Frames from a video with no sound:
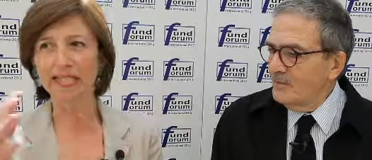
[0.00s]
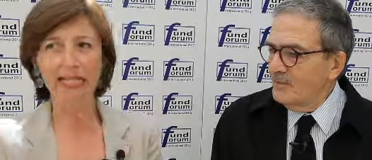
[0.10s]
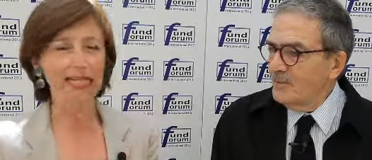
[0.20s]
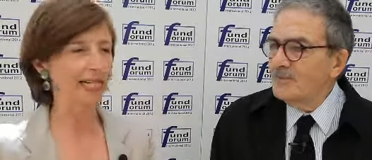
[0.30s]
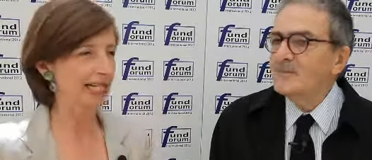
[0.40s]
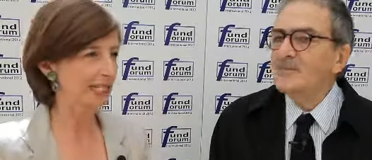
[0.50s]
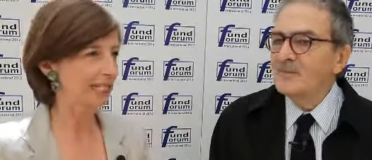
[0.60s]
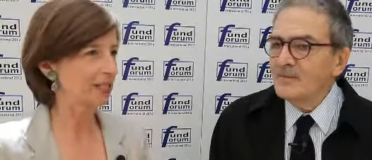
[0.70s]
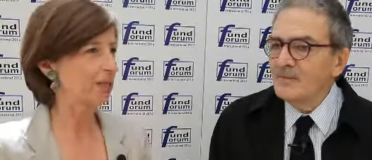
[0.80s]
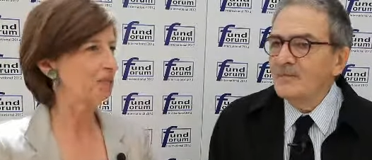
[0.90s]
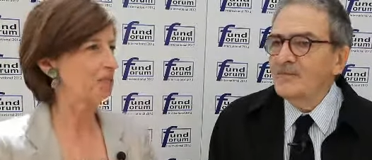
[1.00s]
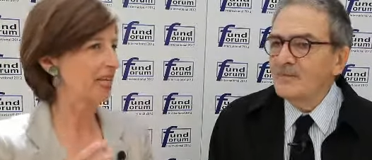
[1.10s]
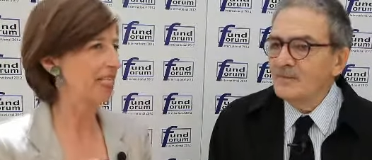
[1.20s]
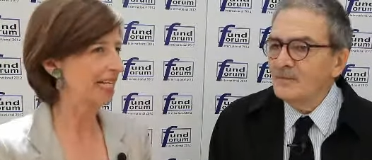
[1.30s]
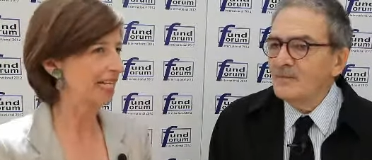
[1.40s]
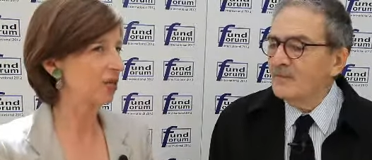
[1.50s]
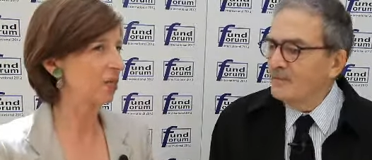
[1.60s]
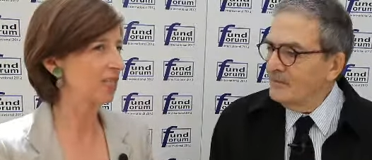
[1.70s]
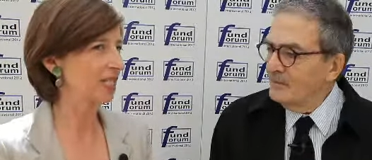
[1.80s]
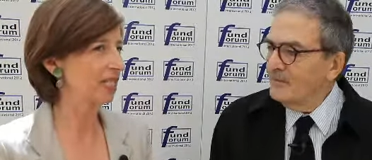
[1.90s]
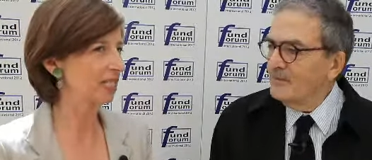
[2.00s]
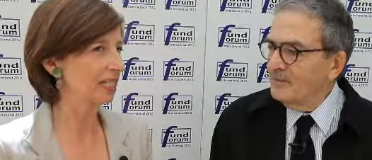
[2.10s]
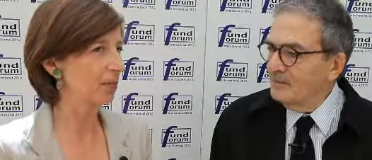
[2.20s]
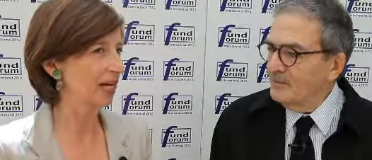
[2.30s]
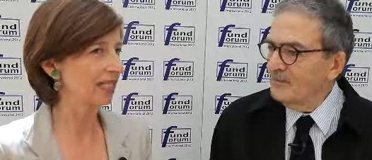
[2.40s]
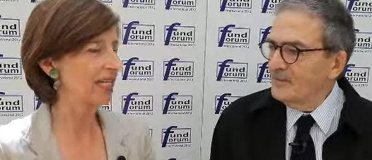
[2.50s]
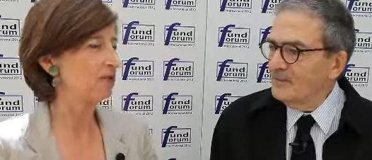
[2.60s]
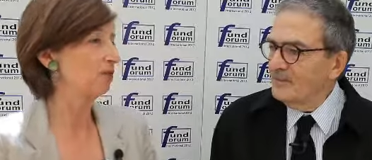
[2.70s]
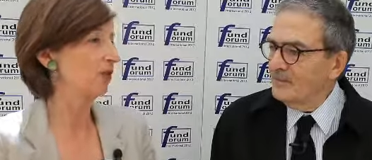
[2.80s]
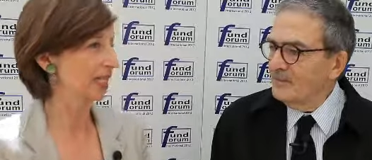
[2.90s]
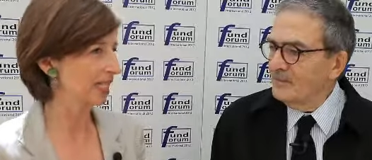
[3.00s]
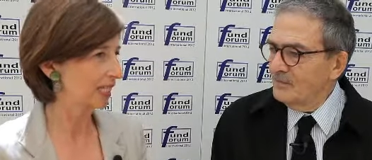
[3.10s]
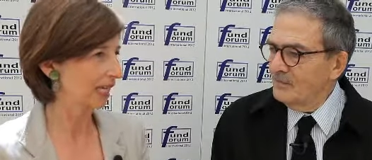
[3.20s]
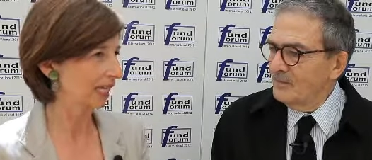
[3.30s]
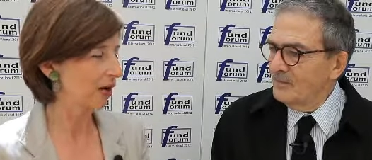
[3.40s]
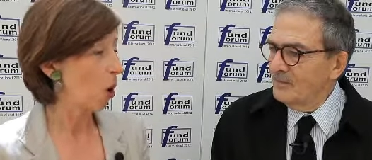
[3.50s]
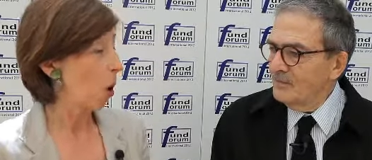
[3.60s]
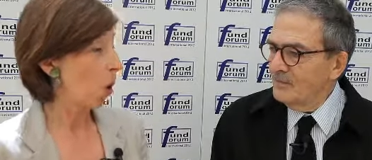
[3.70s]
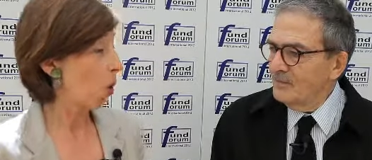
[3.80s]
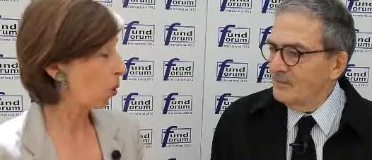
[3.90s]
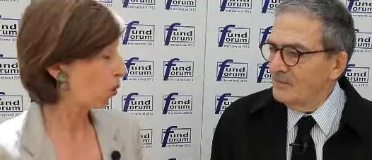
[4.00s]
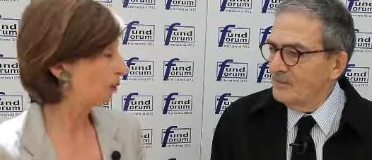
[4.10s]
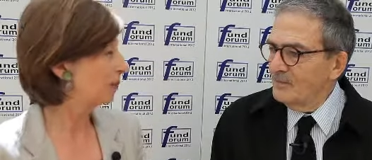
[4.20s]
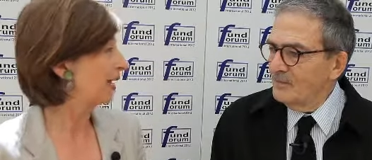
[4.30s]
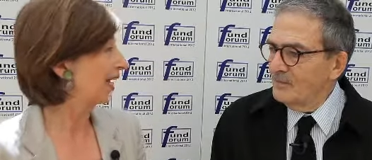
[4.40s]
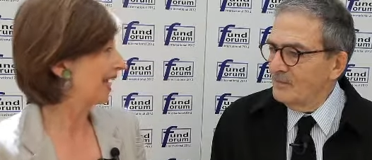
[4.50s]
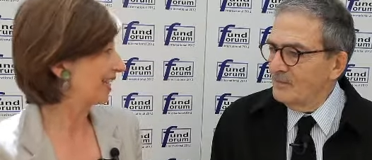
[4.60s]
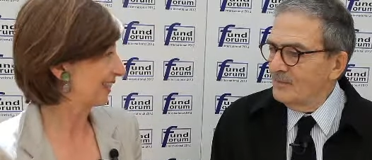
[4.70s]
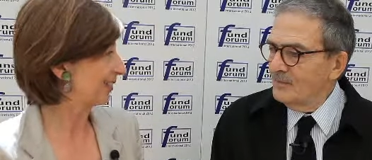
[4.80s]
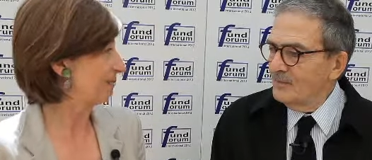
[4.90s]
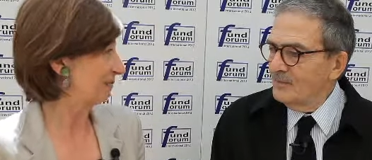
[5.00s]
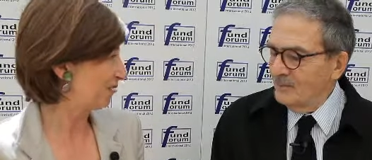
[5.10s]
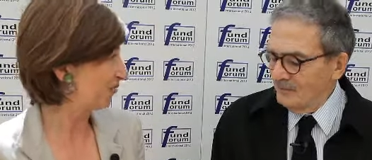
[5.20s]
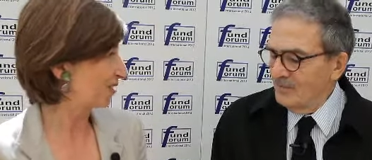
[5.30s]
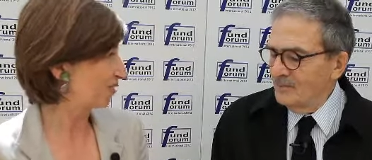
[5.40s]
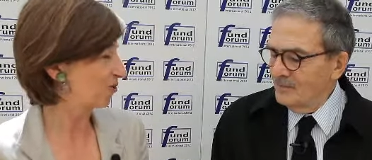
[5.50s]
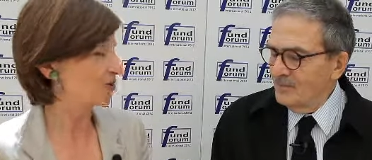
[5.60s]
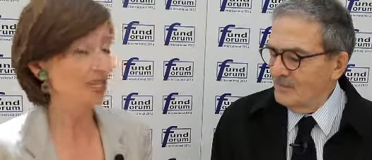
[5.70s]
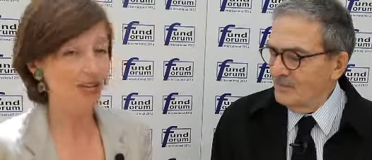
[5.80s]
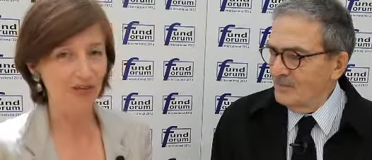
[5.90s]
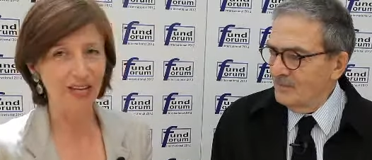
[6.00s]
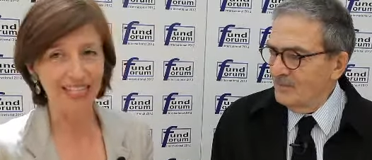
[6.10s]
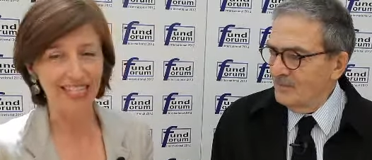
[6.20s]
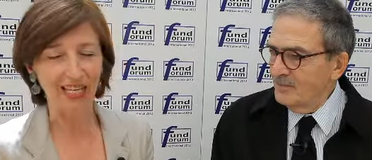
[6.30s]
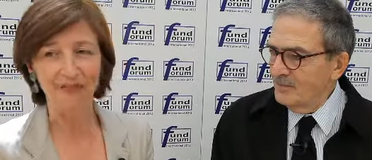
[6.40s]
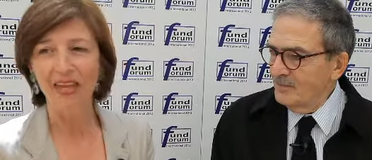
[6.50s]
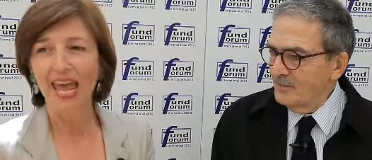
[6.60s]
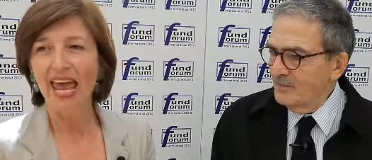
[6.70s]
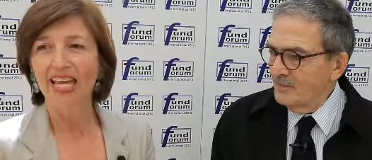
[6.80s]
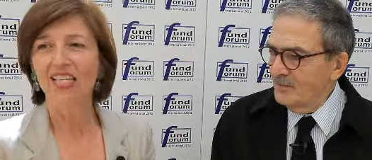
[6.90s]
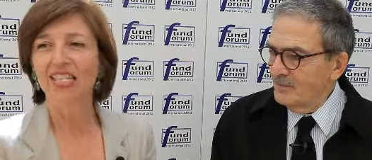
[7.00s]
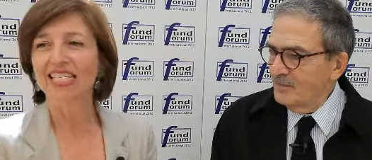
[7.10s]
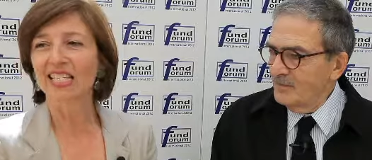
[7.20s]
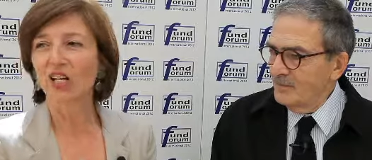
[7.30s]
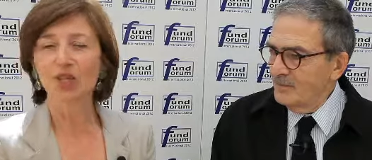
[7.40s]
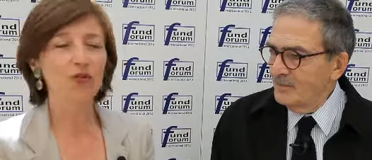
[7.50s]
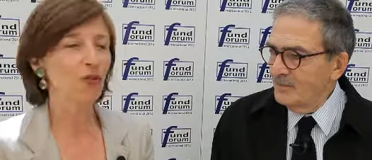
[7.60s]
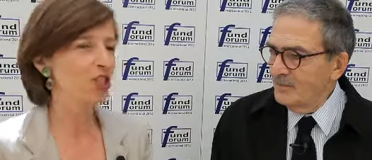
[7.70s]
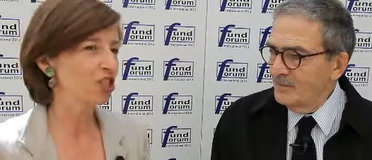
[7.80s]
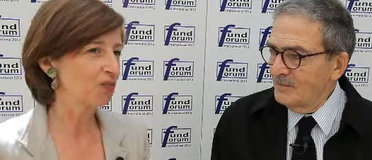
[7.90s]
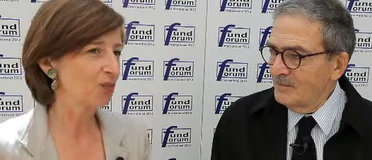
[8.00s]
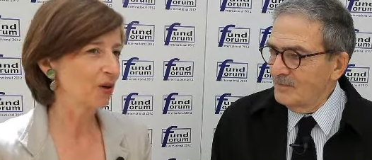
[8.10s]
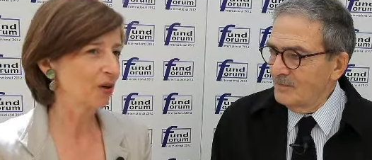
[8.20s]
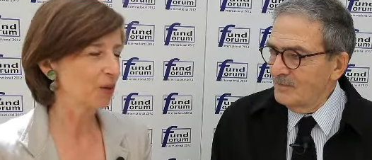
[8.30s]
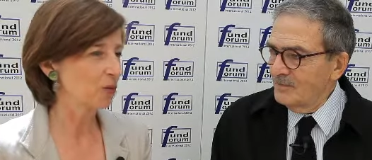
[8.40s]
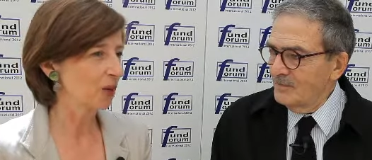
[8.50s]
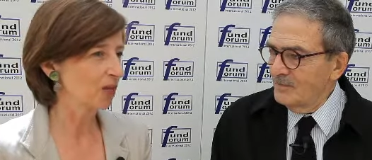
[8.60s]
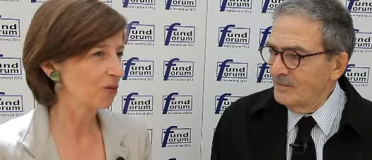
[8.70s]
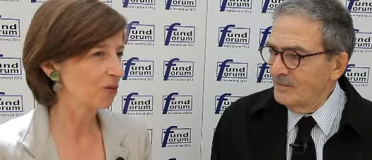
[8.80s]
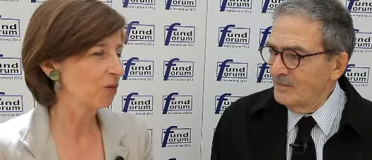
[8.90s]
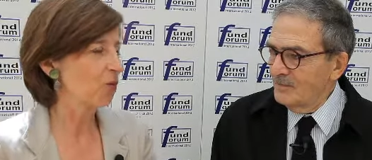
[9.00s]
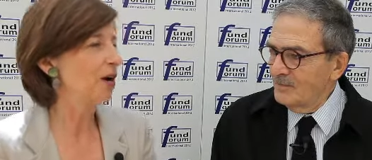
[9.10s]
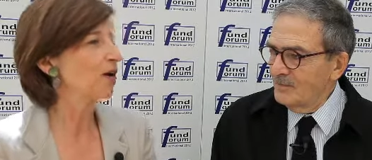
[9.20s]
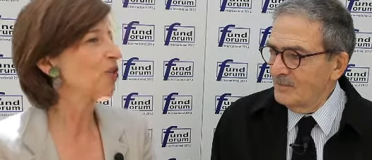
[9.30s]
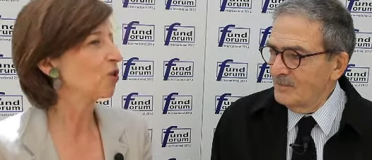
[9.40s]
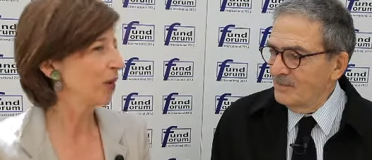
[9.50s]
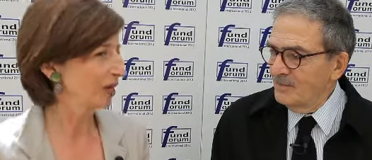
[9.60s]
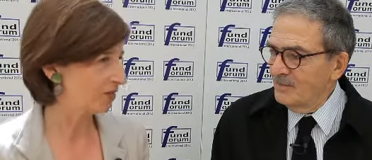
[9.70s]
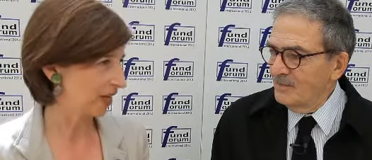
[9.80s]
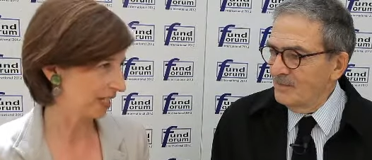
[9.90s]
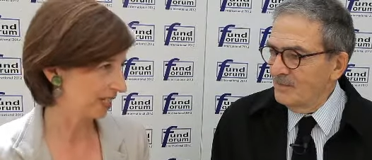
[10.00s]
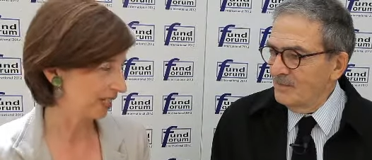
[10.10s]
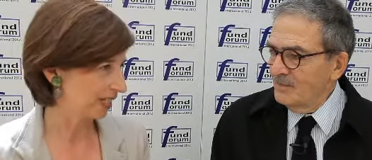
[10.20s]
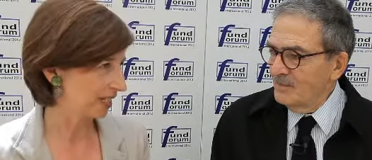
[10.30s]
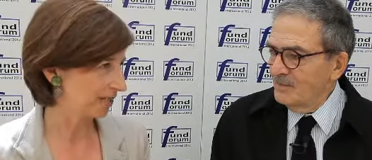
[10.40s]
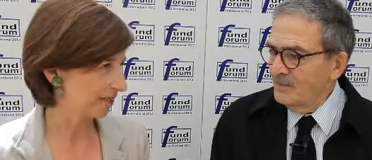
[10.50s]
Speaker 1: guys, basically, their business is about investing or making the investors investing. So there's a lot of question mark where where to invest.